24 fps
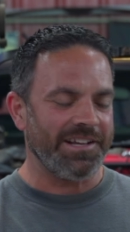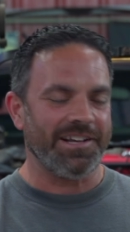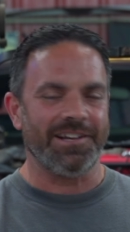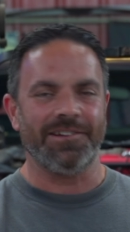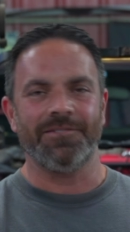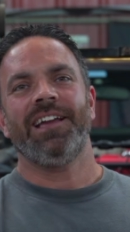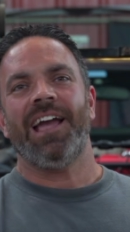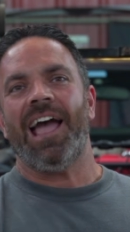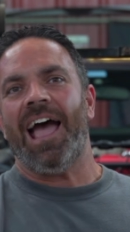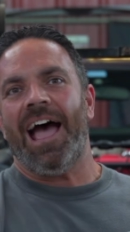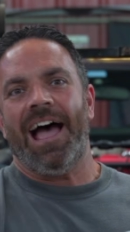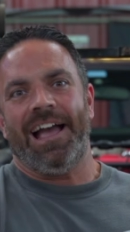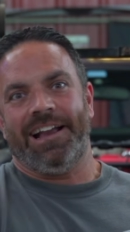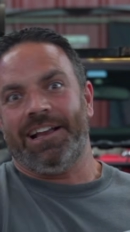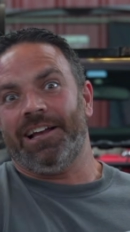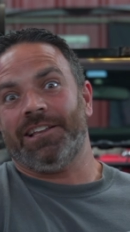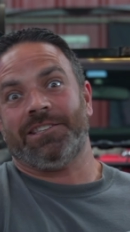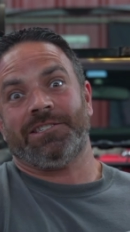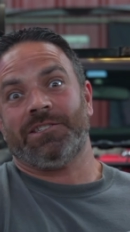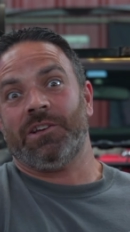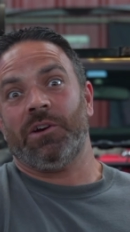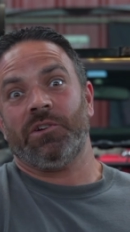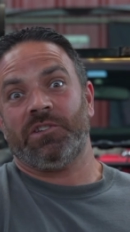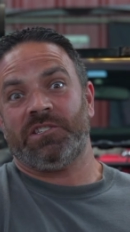And I
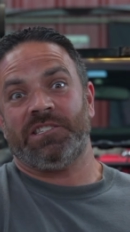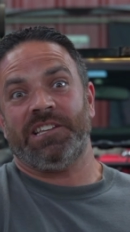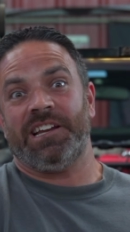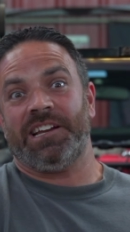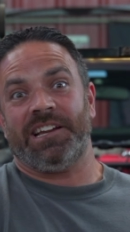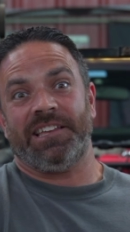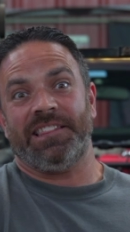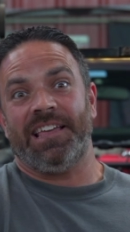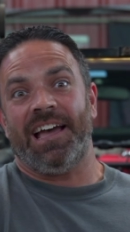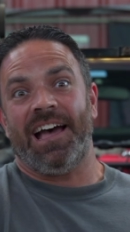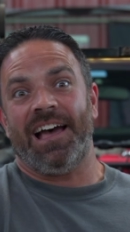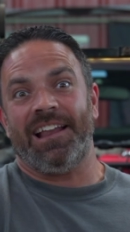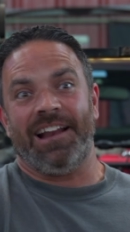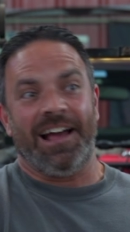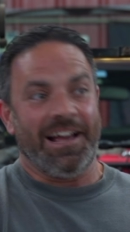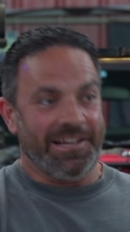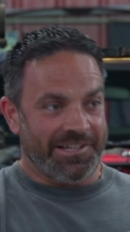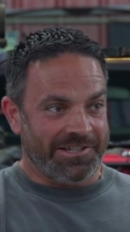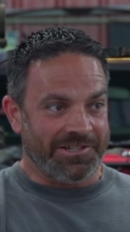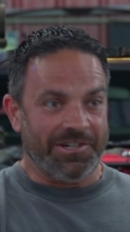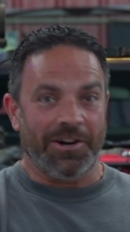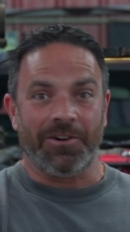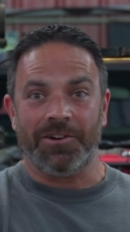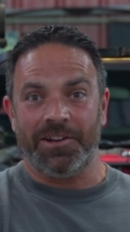got so sick of that, I
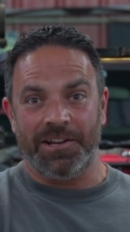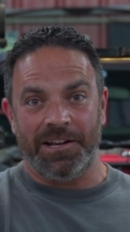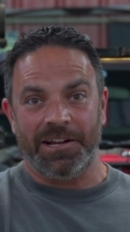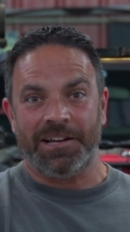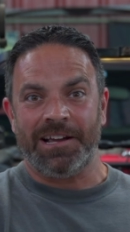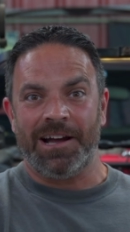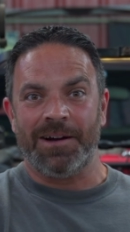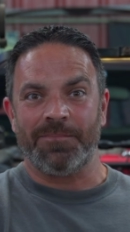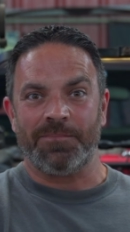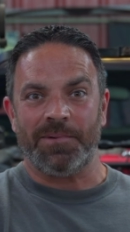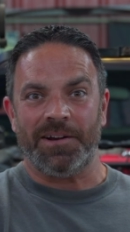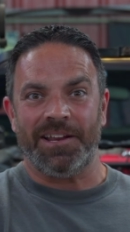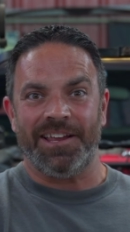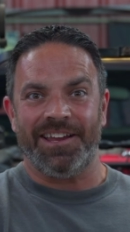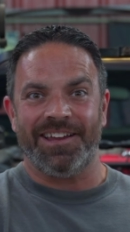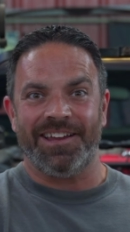started a company